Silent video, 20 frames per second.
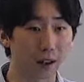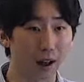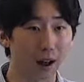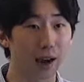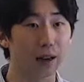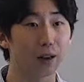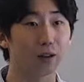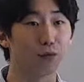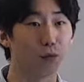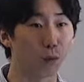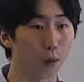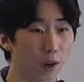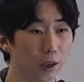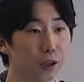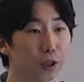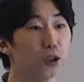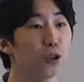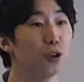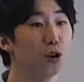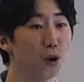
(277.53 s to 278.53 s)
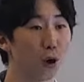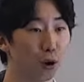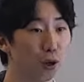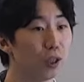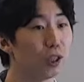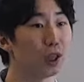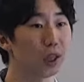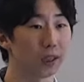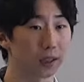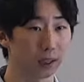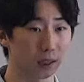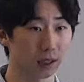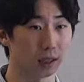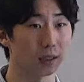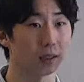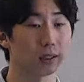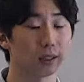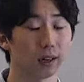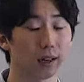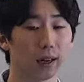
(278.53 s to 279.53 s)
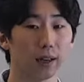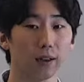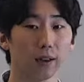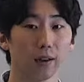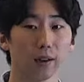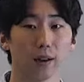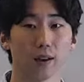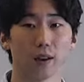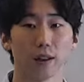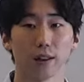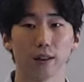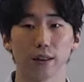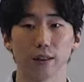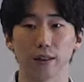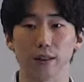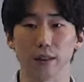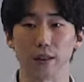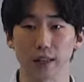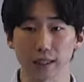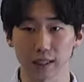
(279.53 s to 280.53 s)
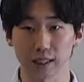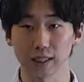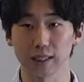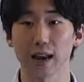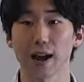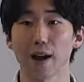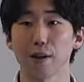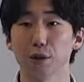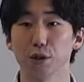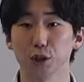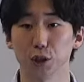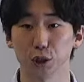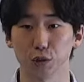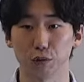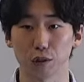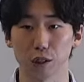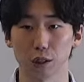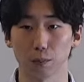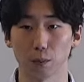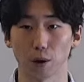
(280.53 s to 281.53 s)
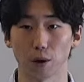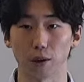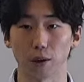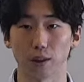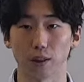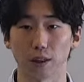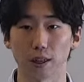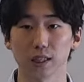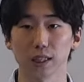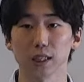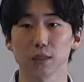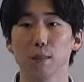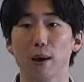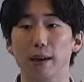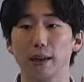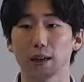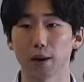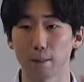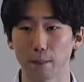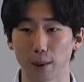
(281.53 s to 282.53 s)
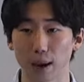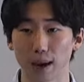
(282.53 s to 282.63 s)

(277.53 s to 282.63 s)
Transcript: of what you know Jesus has done, this is how you should respond. This is my command